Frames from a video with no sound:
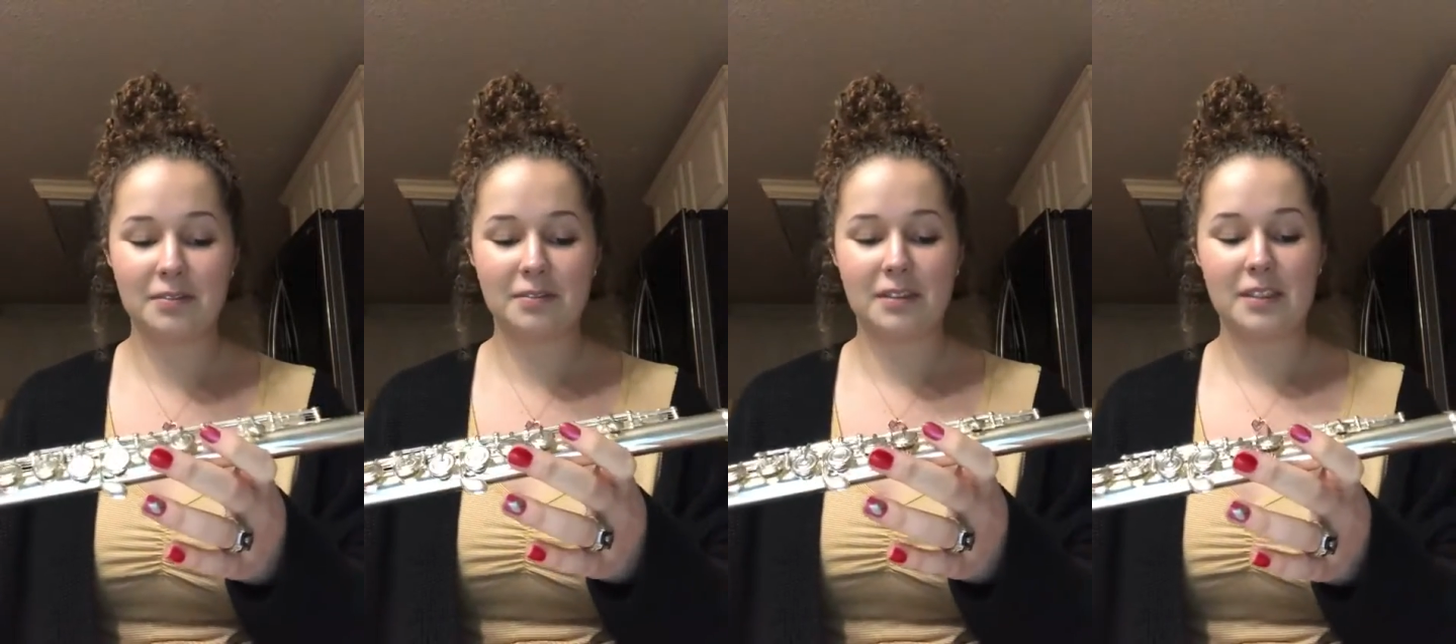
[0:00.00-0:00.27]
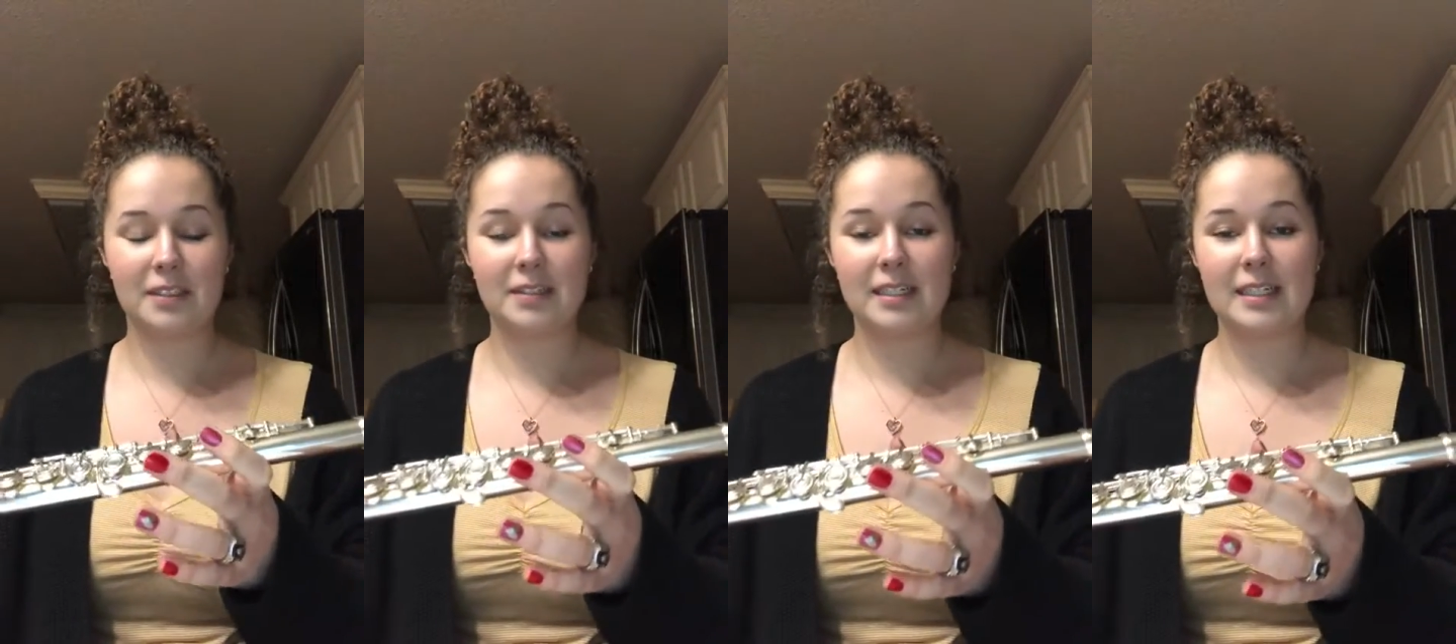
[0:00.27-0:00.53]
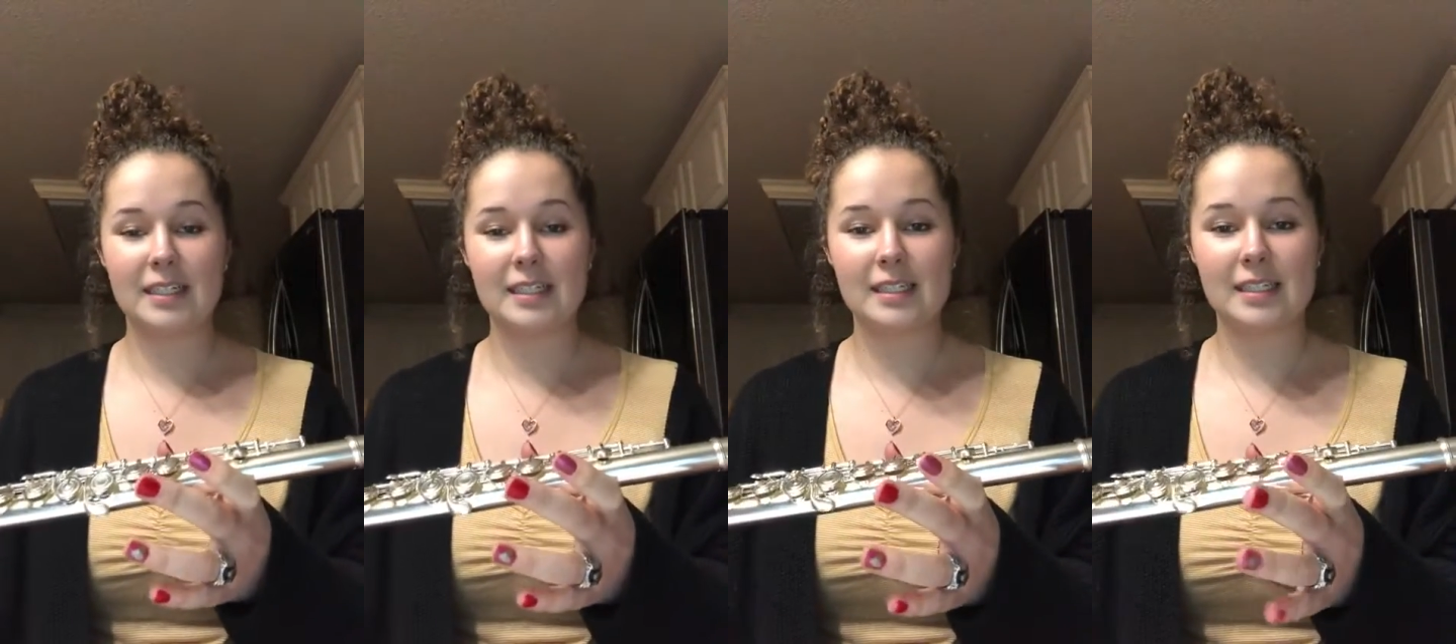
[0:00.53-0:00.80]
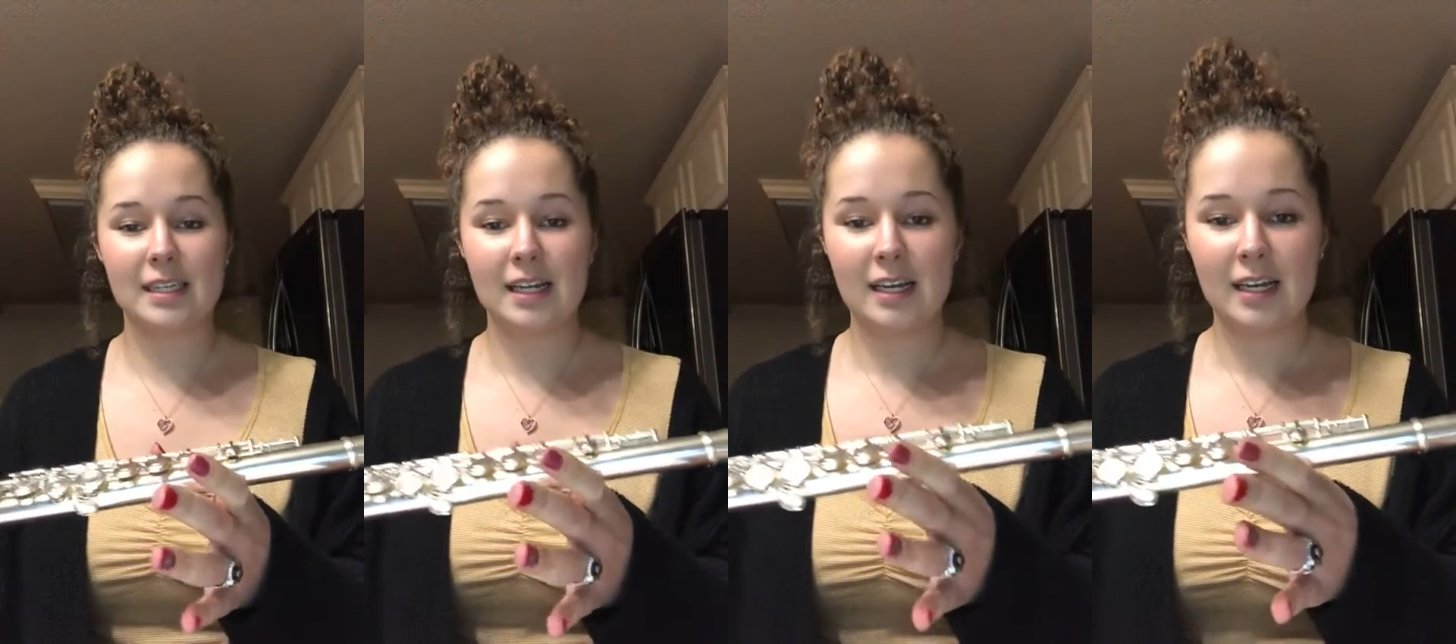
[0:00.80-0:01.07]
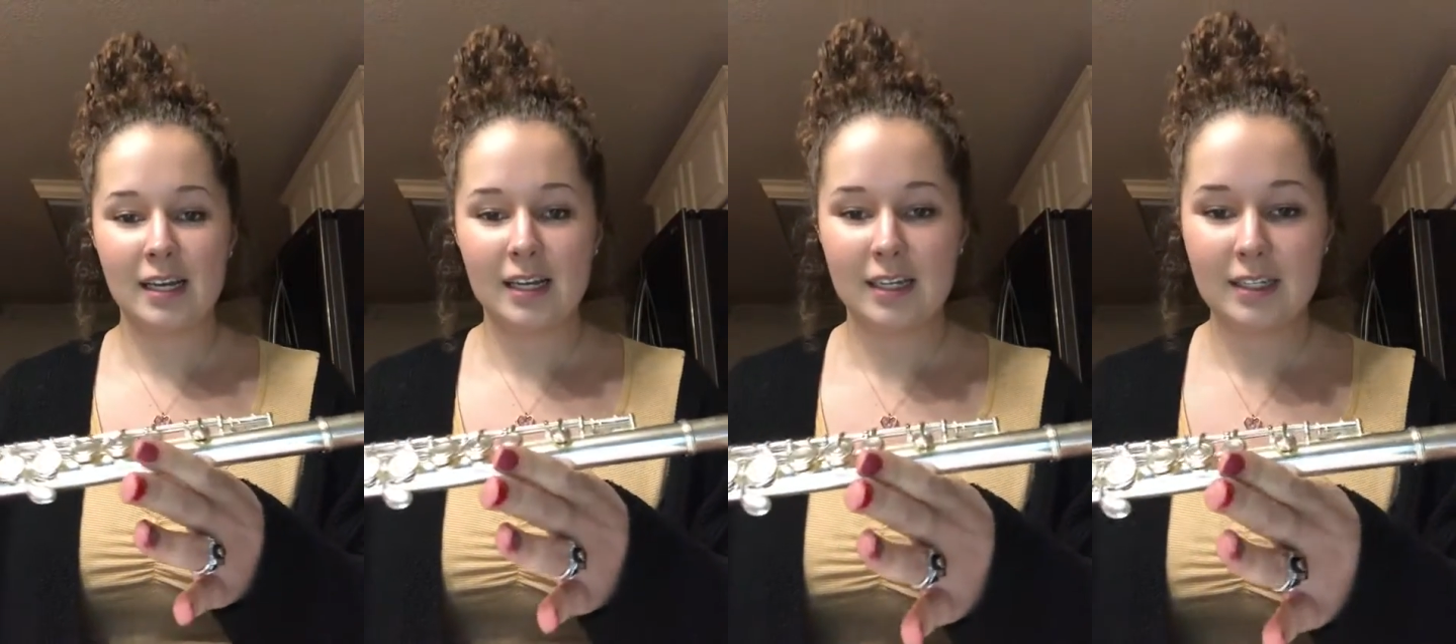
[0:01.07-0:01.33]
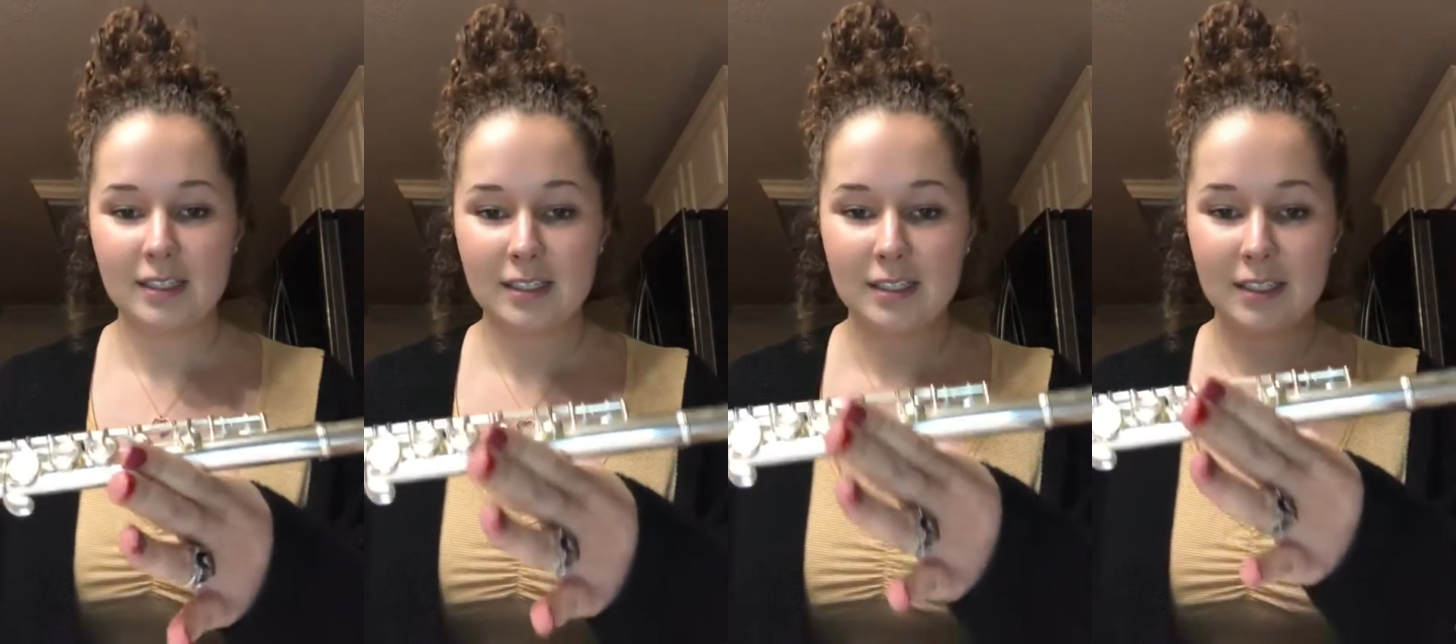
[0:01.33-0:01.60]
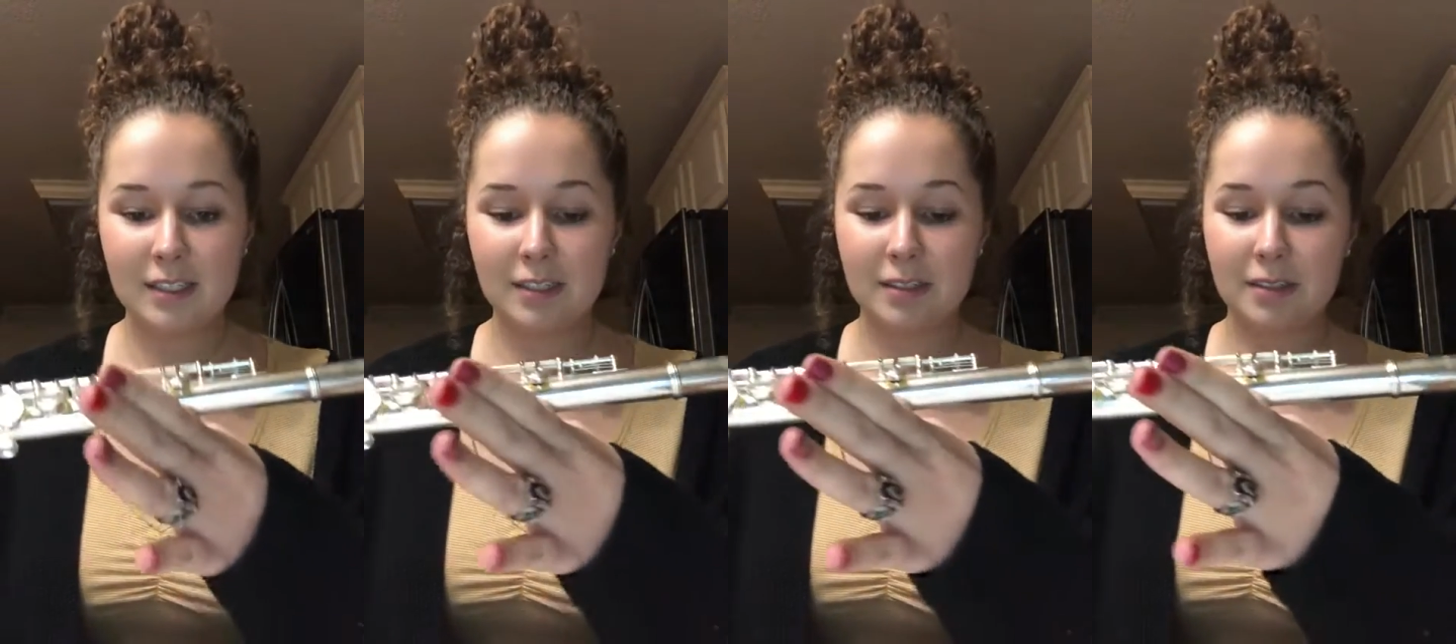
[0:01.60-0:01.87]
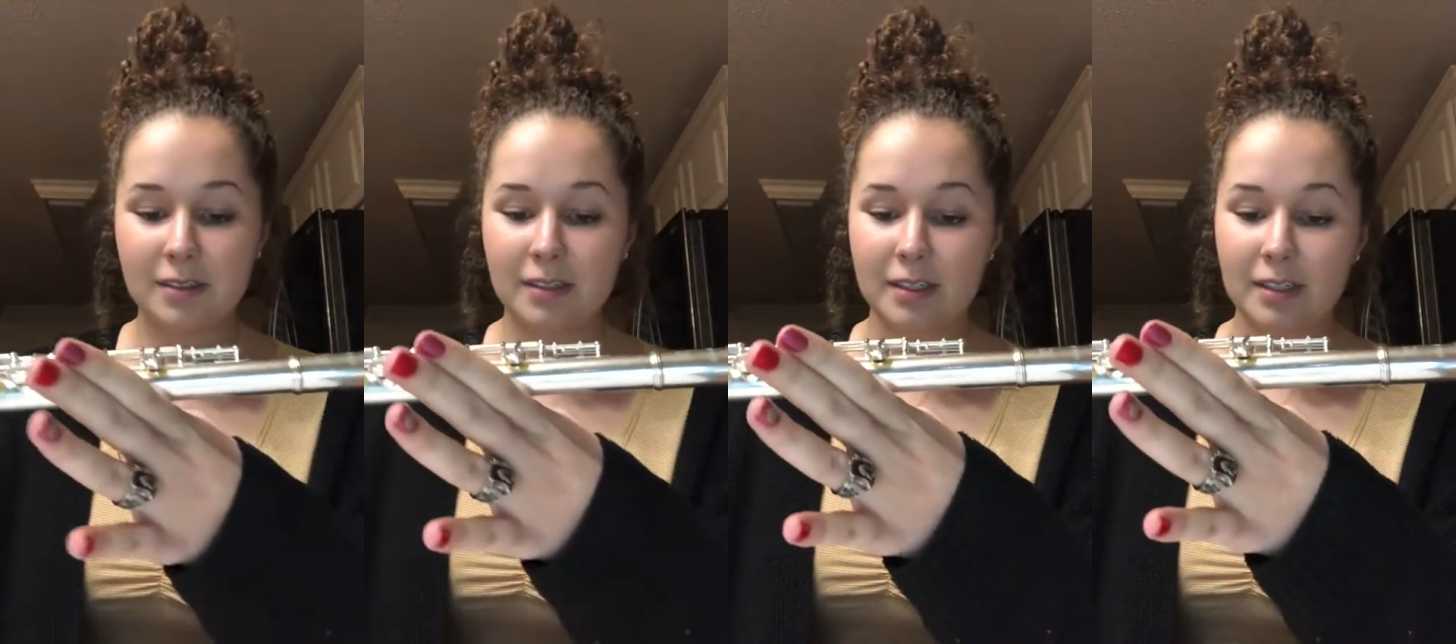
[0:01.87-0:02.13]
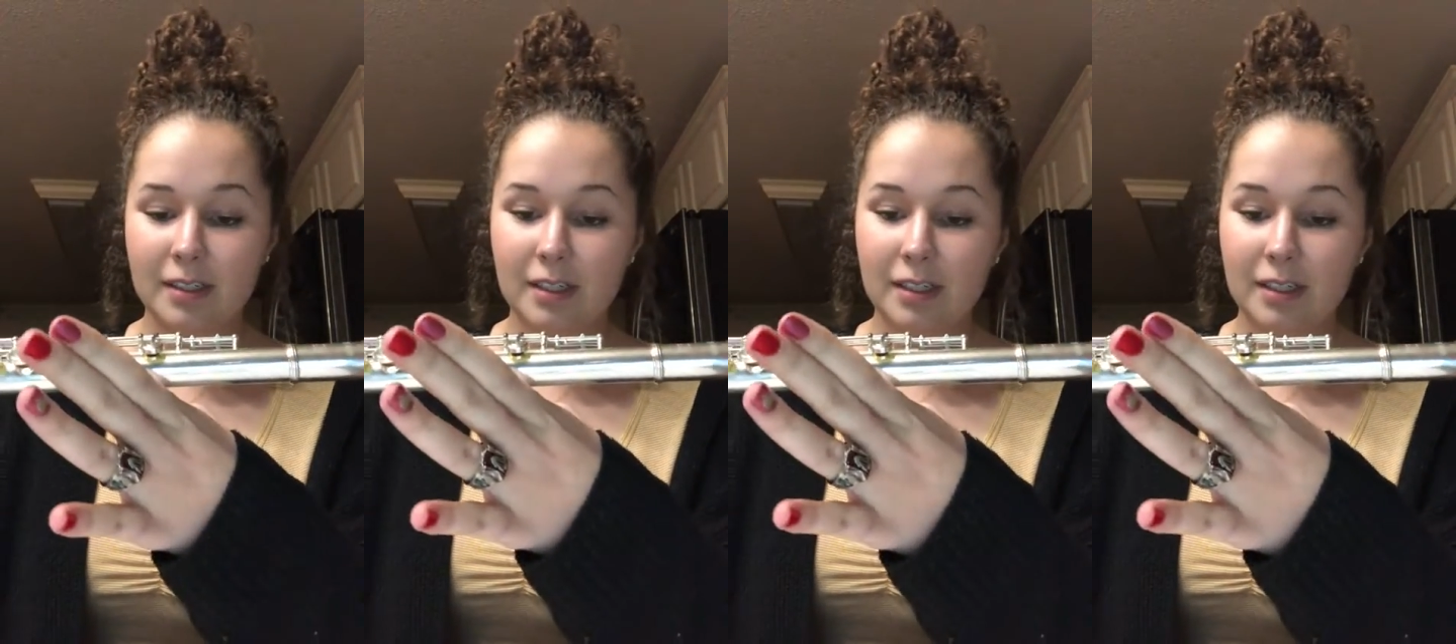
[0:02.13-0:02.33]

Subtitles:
flute is to